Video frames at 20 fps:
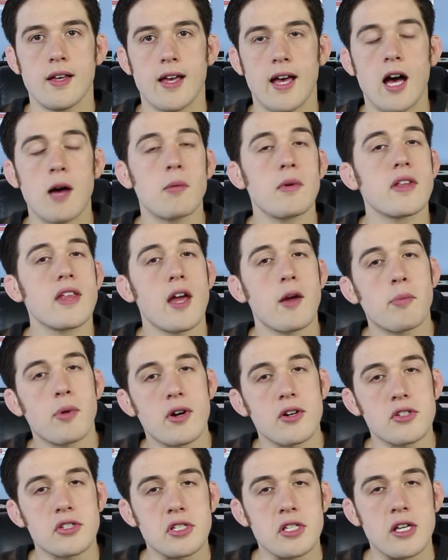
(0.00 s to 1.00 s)
I'll be there
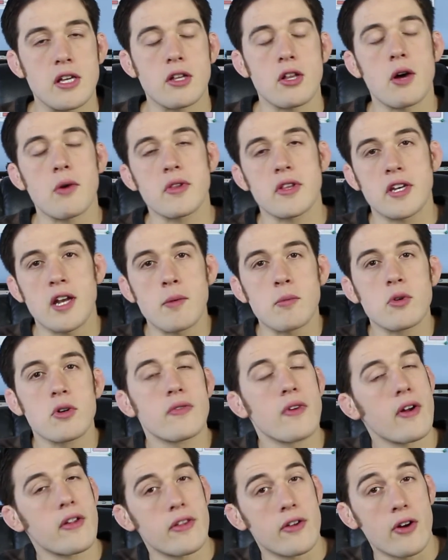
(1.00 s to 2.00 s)
personally along with a number of
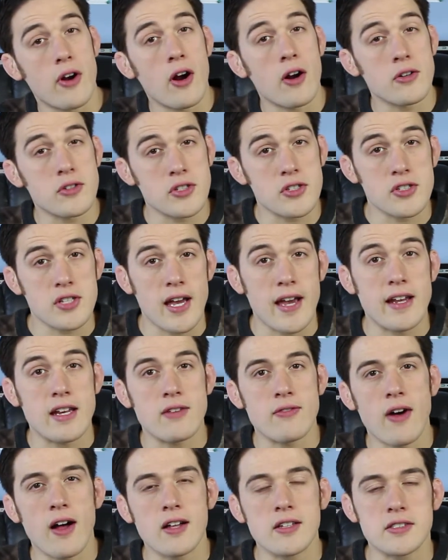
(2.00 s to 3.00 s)
other Our Society
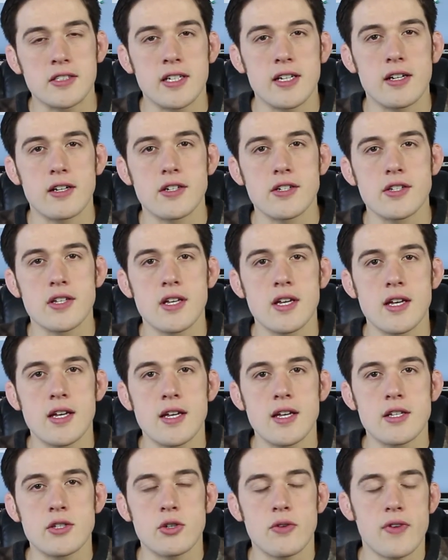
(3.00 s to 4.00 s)
volunteers.
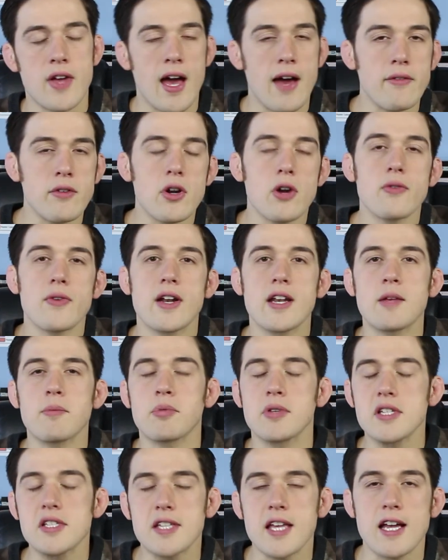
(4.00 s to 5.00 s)
So if you haven't already,
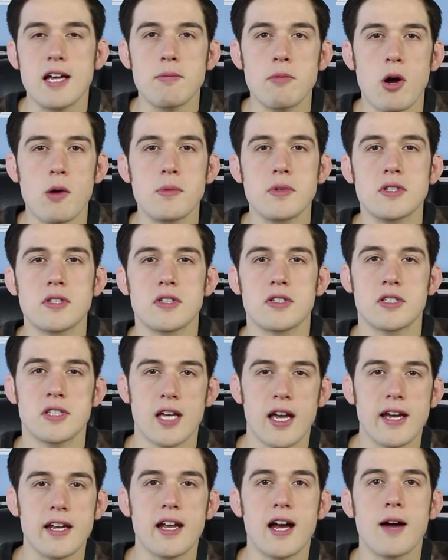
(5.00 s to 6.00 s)
please take a moment to
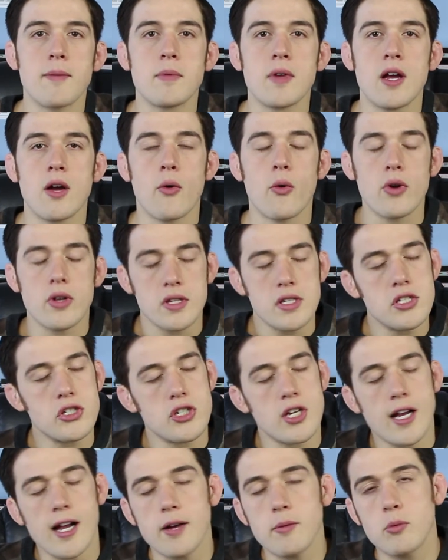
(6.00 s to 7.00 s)
sign up or at least
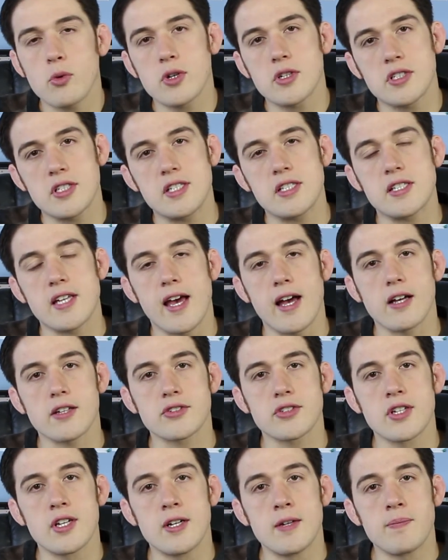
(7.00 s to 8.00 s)
check out more
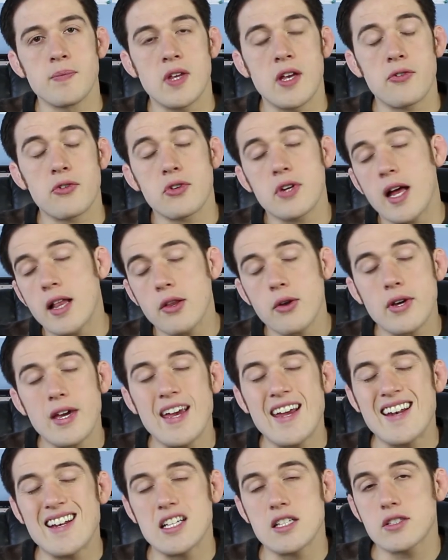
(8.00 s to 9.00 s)
details. If you're not
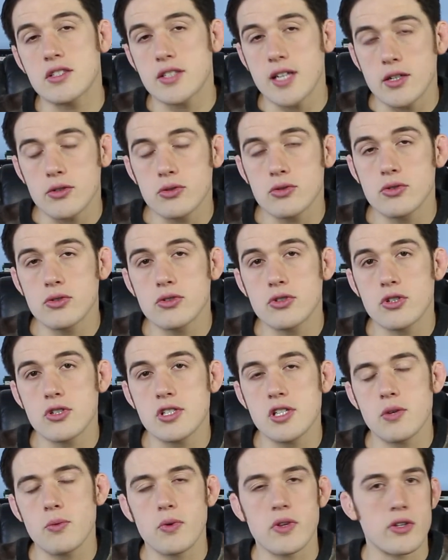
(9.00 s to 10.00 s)
located in central New
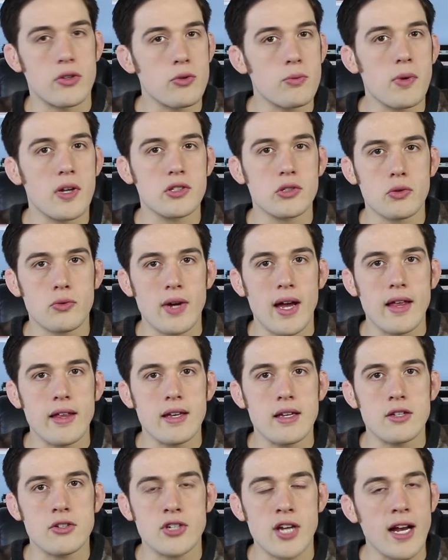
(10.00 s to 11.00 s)
Jersey with the New Brunswick
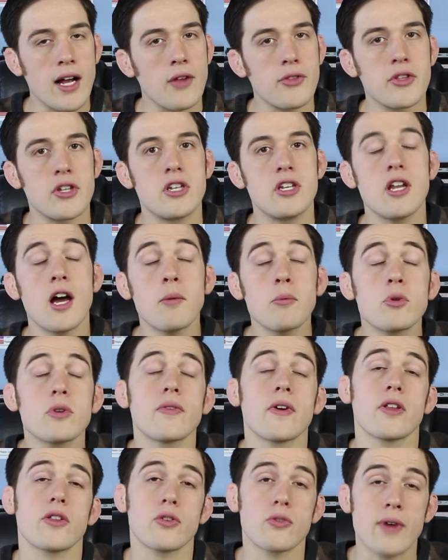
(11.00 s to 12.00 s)
Rally, check out the number of
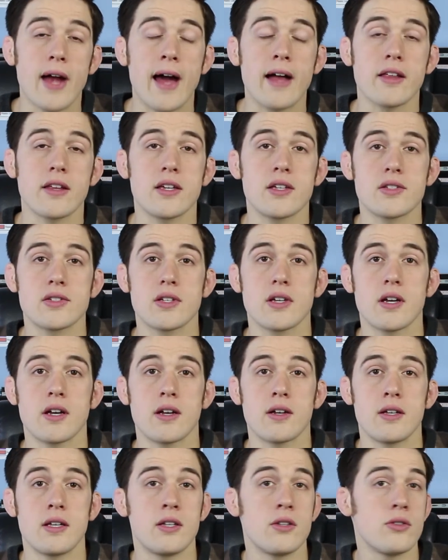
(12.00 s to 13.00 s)
other rallies
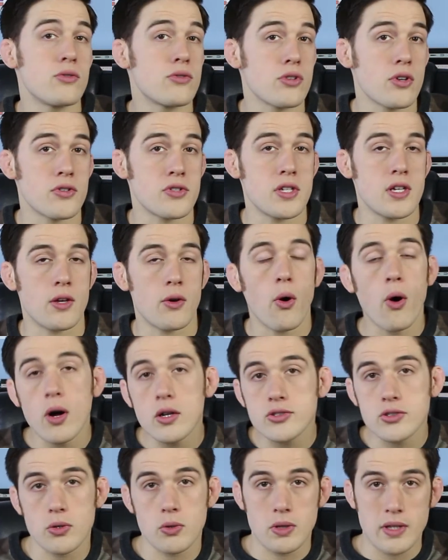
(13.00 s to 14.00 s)
uh, in New Jersey,
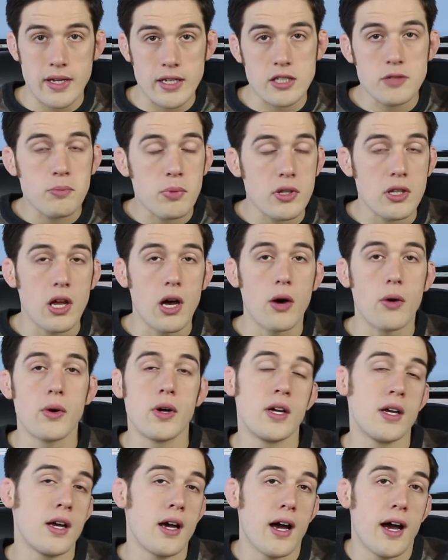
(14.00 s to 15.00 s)
also linked below.
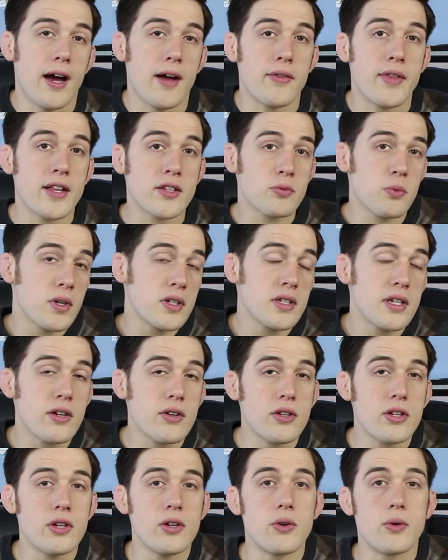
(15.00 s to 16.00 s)
Uh, that's one near
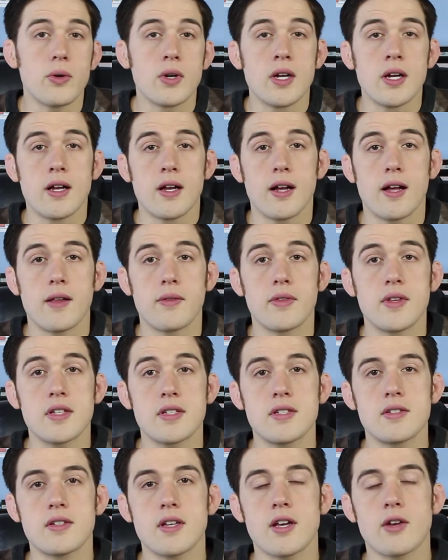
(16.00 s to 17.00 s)
you. Uh,
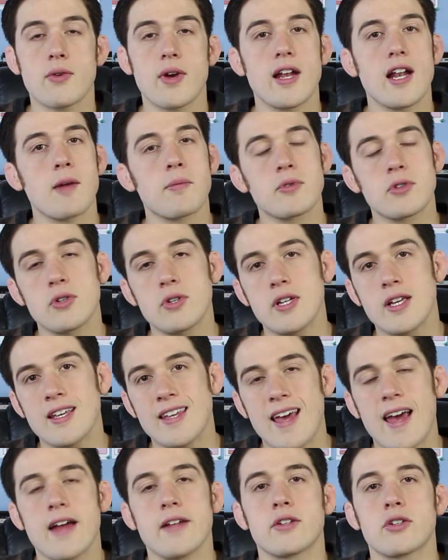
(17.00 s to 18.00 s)
this is a great opportunity
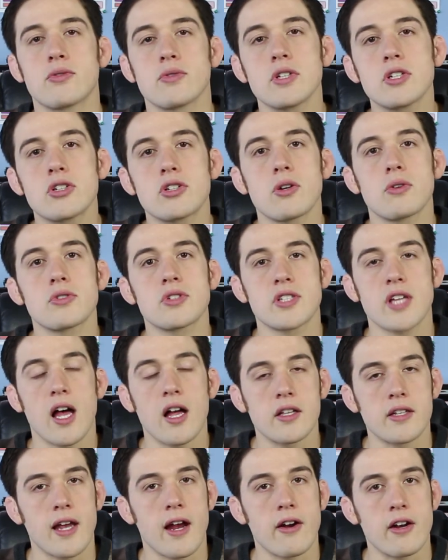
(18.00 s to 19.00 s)
again to really show
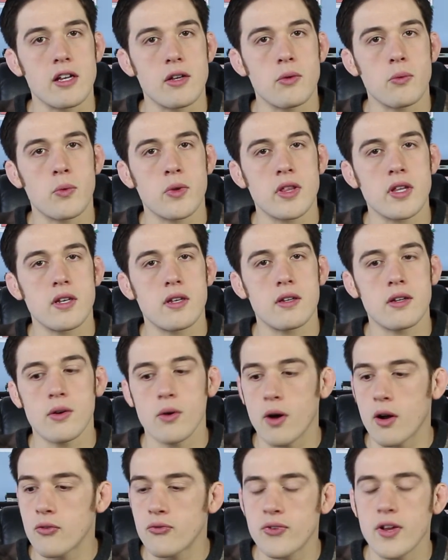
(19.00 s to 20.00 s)
solidarity within you know,
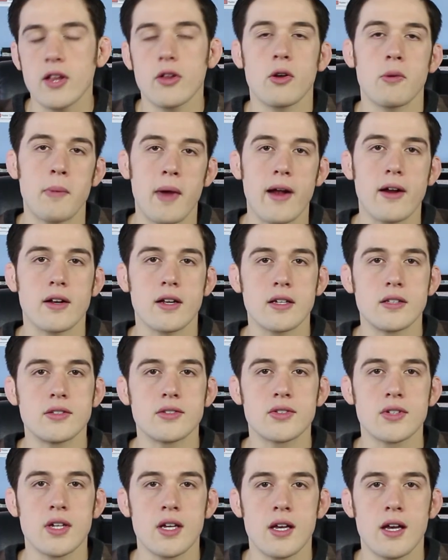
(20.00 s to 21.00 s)
our fellow
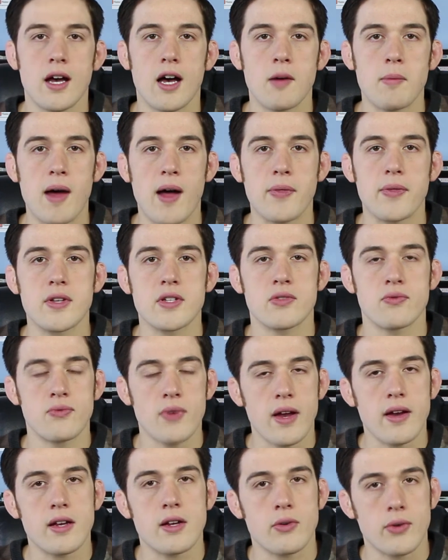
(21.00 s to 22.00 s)
Americans about this
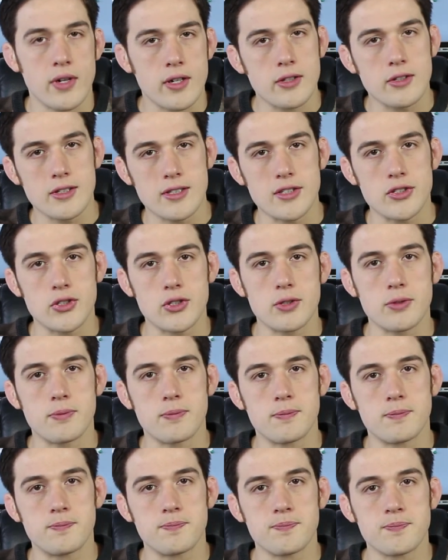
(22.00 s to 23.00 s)
very critical issue.
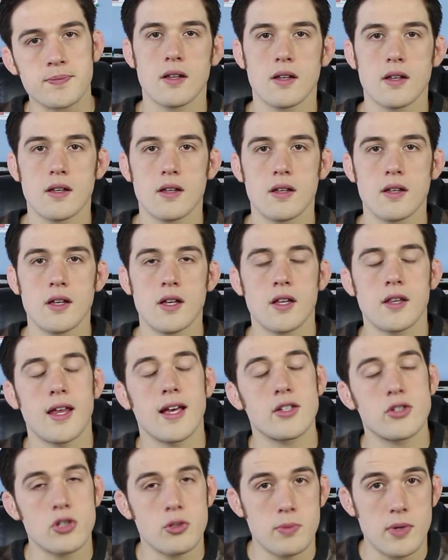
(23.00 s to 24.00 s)

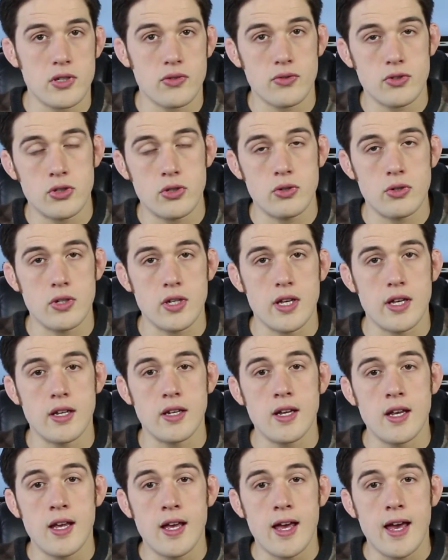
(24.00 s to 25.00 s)
Thanks so much for tuning in,
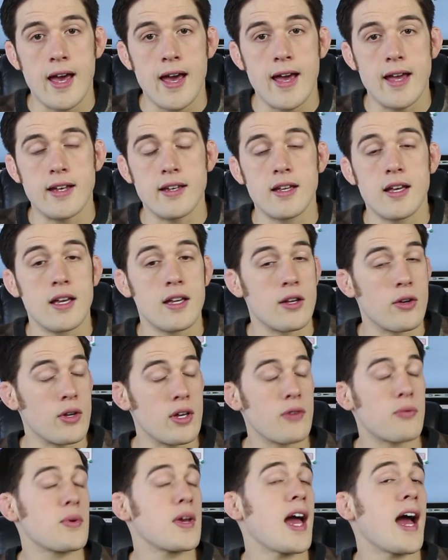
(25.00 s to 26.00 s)
and you know,
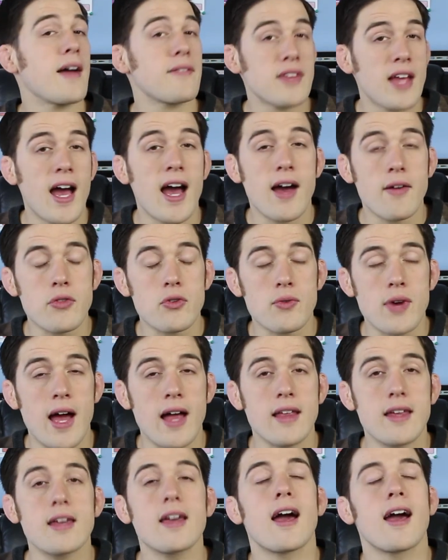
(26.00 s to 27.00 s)
if we have to have the
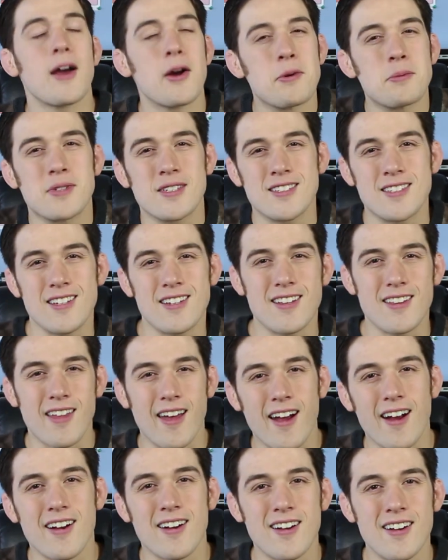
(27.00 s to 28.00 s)
rally, I hope to see you
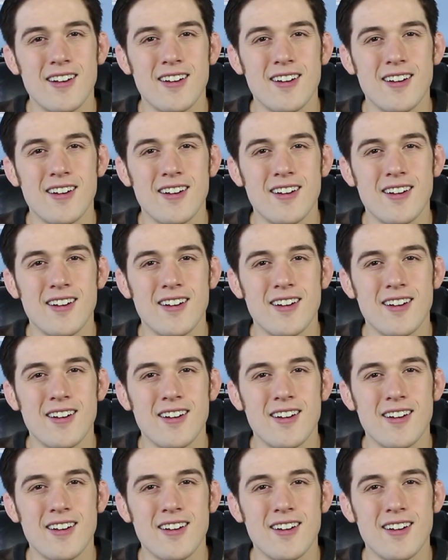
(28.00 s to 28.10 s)
there.